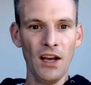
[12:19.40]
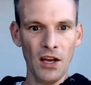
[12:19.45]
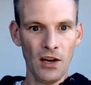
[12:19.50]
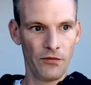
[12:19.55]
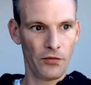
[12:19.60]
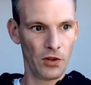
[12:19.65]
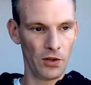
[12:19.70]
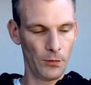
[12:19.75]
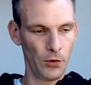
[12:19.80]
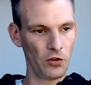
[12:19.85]

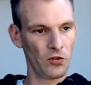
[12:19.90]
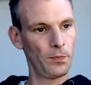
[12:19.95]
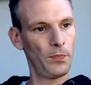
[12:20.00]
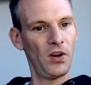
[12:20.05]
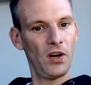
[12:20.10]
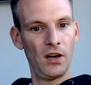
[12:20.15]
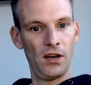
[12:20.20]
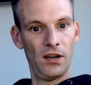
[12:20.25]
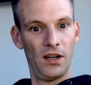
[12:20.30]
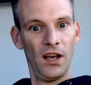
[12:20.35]
for the most
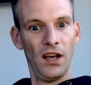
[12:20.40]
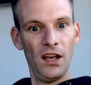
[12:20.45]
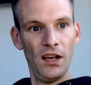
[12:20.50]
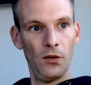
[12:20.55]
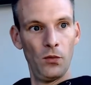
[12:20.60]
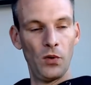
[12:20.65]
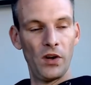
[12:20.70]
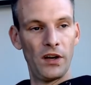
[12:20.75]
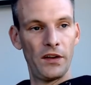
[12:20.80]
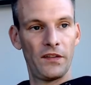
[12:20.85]
part, it
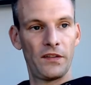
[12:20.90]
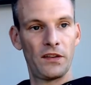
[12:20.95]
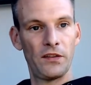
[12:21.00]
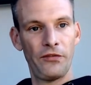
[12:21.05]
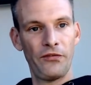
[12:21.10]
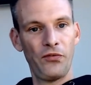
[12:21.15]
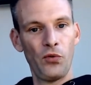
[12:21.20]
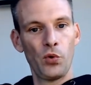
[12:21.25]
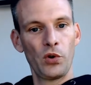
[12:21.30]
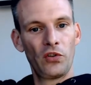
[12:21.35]
was the
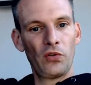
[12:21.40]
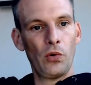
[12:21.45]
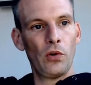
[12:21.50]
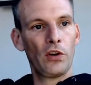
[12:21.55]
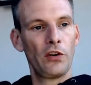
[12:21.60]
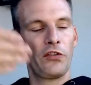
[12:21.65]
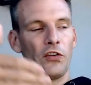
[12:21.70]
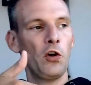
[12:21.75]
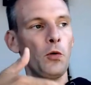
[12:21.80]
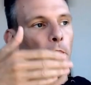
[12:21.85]
four
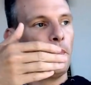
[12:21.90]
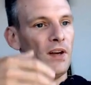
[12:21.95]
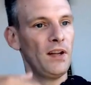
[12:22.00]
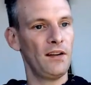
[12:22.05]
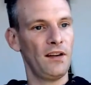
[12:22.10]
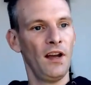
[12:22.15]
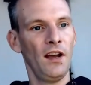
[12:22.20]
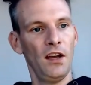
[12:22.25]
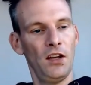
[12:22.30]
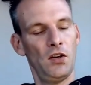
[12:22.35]
doors
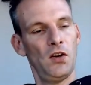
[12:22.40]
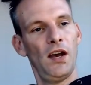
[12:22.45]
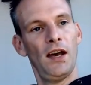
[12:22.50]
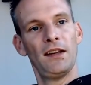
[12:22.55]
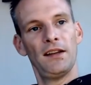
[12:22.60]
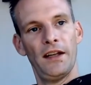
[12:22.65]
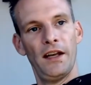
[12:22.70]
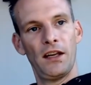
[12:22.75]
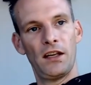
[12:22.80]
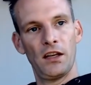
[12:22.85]
opened. You had
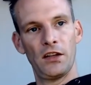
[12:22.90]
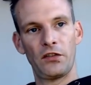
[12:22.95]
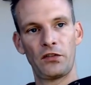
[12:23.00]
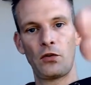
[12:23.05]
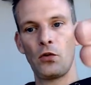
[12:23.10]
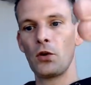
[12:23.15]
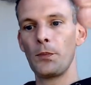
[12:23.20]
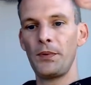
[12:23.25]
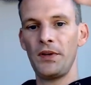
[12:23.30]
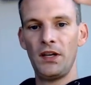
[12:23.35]
like a
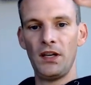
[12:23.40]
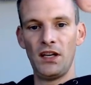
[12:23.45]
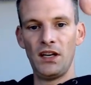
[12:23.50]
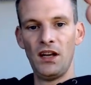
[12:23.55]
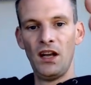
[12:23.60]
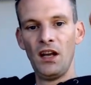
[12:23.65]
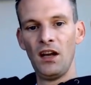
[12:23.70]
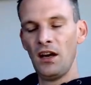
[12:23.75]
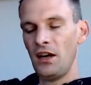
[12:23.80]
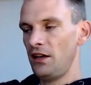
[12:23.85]
scorpion,
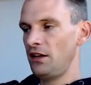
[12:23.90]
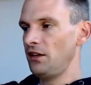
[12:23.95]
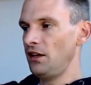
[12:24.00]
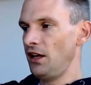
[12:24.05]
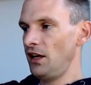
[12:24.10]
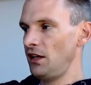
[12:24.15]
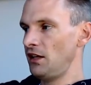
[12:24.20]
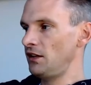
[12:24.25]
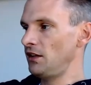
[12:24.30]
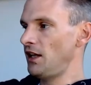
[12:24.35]
a,
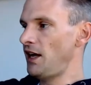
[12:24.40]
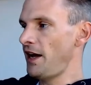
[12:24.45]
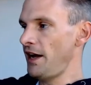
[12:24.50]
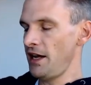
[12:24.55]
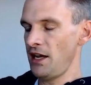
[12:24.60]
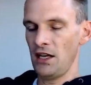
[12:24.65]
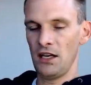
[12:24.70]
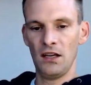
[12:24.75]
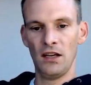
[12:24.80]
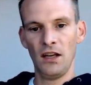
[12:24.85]
a
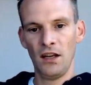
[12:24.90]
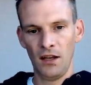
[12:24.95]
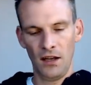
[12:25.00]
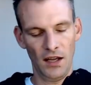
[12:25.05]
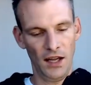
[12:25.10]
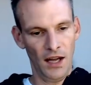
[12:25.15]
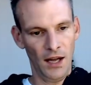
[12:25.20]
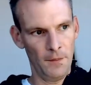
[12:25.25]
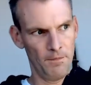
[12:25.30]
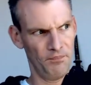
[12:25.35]
lion,
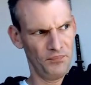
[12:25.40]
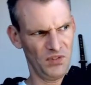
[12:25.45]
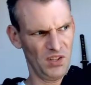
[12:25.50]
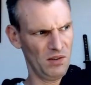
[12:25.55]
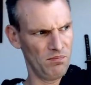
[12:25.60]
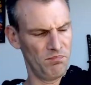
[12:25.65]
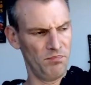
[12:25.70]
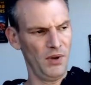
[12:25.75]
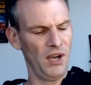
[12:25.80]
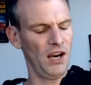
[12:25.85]
um, a
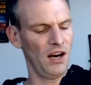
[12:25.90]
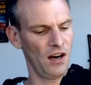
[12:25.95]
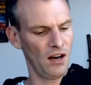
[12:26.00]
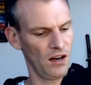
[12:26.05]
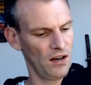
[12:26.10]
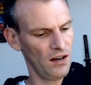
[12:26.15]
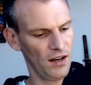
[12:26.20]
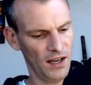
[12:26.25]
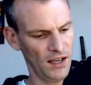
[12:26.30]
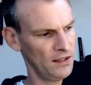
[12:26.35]

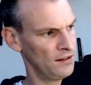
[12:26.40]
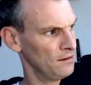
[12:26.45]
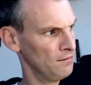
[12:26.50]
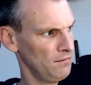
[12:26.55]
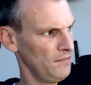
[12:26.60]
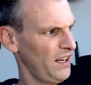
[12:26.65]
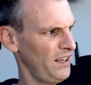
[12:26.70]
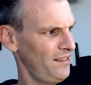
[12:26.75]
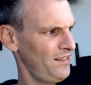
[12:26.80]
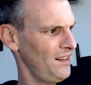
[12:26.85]
bear, and
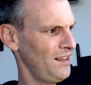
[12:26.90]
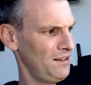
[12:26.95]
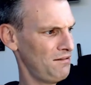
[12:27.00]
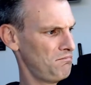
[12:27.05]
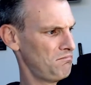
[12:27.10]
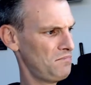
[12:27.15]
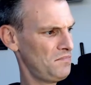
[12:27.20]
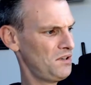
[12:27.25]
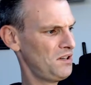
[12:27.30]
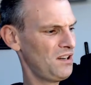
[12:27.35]
I think
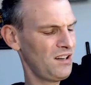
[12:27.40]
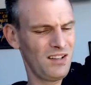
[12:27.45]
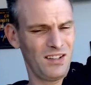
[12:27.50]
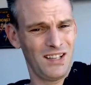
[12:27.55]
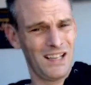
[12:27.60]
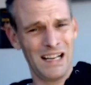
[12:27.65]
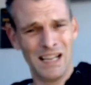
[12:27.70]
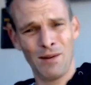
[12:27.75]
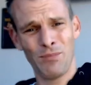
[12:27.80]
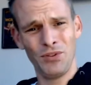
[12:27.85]

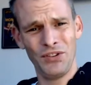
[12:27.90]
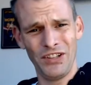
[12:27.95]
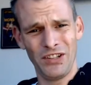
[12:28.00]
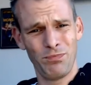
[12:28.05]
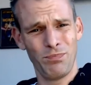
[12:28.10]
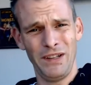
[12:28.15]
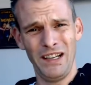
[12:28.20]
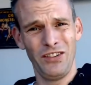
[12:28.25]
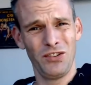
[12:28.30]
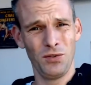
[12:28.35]
a couple
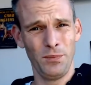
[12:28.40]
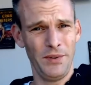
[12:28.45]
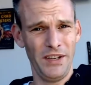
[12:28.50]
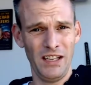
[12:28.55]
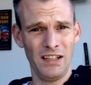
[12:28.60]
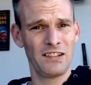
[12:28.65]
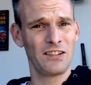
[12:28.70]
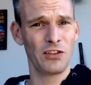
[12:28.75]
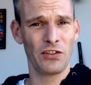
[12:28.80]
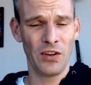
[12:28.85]
displacer
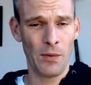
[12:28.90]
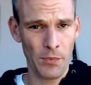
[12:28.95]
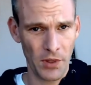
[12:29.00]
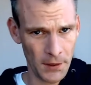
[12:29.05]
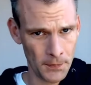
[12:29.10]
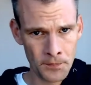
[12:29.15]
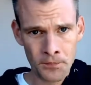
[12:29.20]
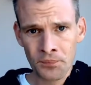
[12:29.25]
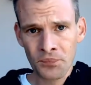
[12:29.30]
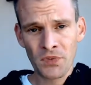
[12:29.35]
beasts or
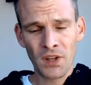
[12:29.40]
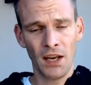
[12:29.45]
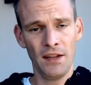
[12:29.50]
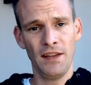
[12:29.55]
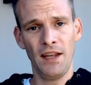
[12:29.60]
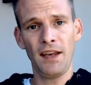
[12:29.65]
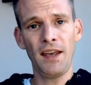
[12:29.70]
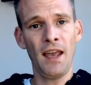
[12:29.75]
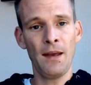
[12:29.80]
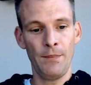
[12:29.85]
something, and
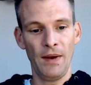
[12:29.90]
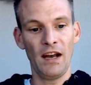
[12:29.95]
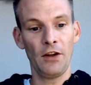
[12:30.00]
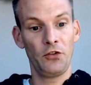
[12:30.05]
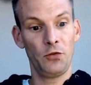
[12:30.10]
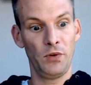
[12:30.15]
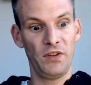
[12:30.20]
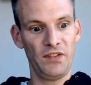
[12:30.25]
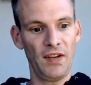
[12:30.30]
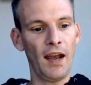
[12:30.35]
they came out
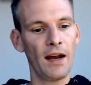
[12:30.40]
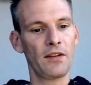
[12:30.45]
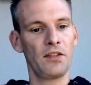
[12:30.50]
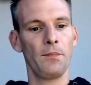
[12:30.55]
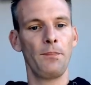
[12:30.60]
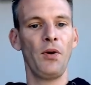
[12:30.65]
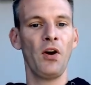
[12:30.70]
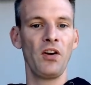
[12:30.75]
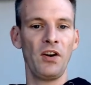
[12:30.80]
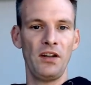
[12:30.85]
to attack the
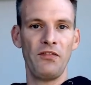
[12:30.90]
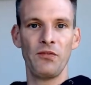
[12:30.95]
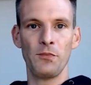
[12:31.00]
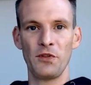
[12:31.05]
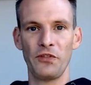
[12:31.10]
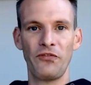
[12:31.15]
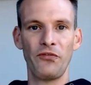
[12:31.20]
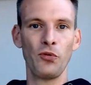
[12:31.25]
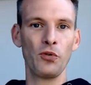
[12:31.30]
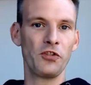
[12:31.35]
party from the
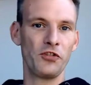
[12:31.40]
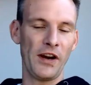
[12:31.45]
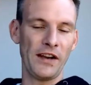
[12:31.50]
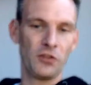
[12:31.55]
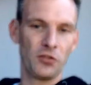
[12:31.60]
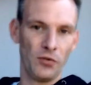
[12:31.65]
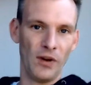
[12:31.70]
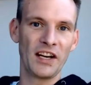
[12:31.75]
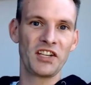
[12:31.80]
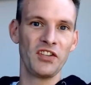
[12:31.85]
four
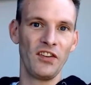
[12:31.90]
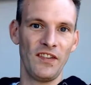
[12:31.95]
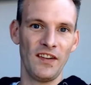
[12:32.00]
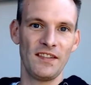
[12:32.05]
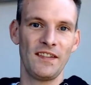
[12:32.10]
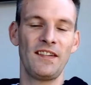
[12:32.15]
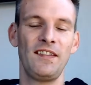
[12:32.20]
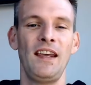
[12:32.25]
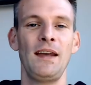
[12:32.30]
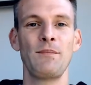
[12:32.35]
directions at
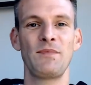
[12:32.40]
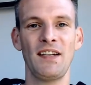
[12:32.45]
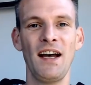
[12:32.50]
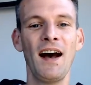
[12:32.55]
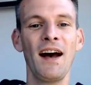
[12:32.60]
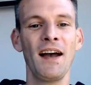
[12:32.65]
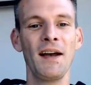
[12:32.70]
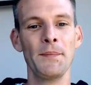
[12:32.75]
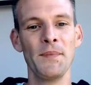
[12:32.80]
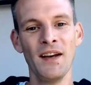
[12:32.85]
the same
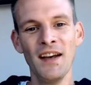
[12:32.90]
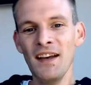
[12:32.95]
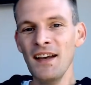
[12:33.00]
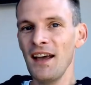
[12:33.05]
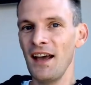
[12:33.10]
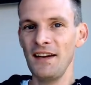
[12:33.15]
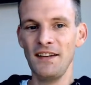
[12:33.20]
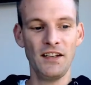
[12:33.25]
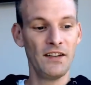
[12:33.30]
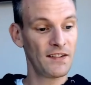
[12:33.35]
time.
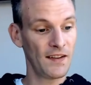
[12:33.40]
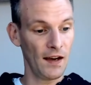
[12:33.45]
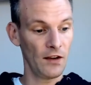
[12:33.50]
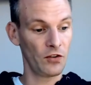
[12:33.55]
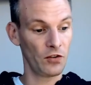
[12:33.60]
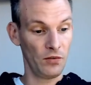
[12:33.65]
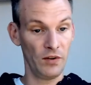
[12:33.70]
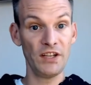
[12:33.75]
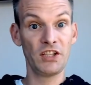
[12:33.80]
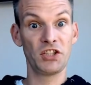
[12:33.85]
And these guys
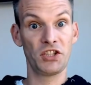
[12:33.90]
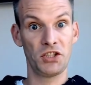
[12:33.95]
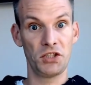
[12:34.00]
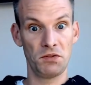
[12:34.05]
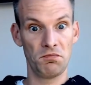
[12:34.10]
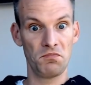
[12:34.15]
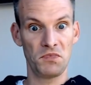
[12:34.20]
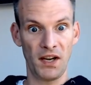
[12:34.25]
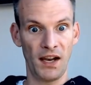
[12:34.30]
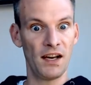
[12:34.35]
are each
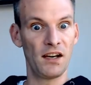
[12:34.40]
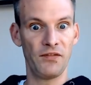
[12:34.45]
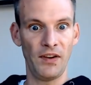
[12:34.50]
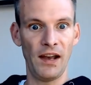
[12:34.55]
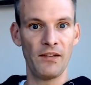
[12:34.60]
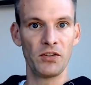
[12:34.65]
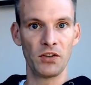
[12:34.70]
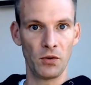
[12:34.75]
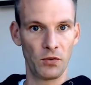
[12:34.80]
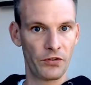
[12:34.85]
kind of
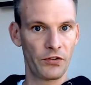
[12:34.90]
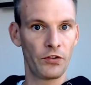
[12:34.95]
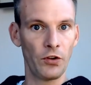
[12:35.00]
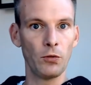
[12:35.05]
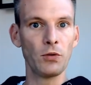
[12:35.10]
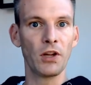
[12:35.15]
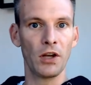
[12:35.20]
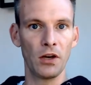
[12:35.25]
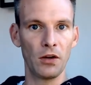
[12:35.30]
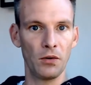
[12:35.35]
having to
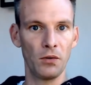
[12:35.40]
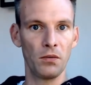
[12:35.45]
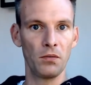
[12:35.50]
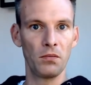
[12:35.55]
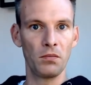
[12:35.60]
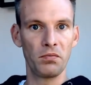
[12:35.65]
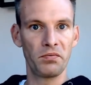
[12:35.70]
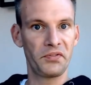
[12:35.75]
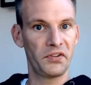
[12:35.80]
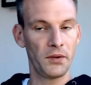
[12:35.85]
solo
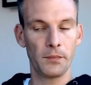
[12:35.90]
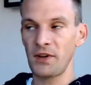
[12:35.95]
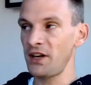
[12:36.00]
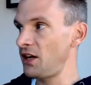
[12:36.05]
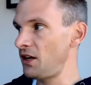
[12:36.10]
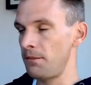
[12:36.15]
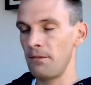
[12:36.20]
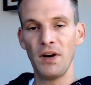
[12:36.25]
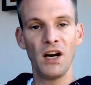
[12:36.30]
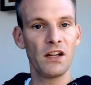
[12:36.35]
some
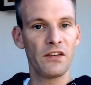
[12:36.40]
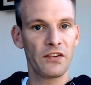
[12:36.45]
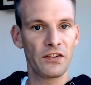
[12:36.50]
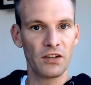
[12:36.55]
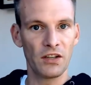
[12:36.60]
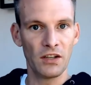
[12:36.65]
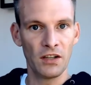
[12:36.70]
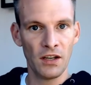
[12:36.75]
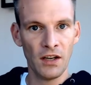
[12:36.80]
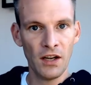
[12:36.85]
kind of
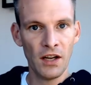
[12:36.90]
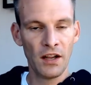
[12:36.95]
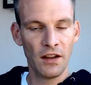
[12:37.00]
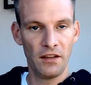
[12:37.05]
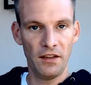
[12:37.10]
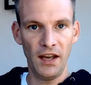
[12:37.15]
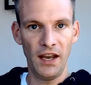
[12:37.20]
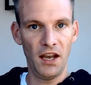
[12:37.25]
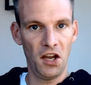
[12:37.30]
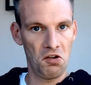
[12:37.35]
monster
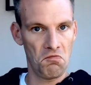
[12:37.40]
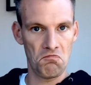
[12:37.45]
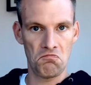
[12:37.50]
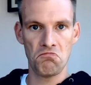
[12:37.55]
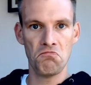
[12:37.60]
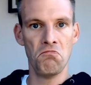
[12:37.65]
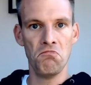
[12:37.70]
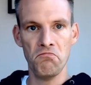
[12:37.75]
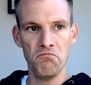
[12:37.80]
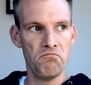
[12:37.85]
that
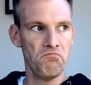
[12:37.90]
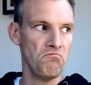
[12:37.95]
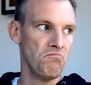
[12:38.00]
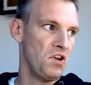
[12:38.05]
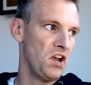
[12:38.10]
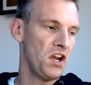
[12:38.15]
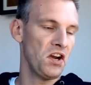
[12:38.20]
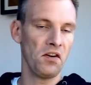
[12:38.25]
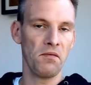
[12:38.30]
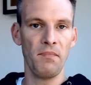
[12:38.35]

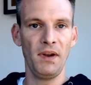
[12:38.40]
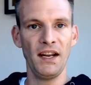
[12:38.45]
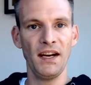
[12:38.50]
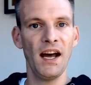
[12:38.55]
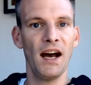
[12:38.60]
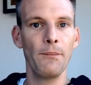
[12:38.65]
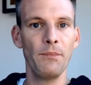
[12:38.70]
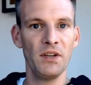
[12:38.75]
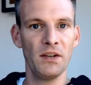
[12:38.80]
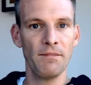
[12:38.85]
may or may
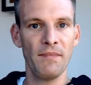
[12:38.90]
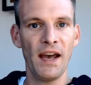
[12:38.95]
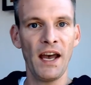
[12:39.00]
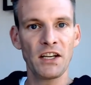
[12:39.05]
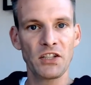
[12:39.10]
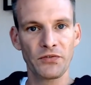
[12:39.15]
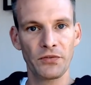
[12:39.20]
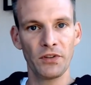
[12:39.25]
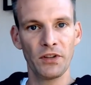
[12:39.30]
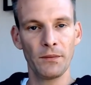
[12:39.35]
not be a
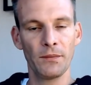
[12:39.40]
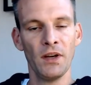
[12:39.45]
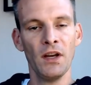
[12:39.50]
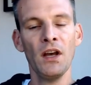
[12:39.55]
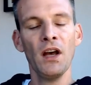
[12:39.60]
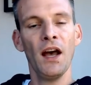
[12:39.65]
match for them.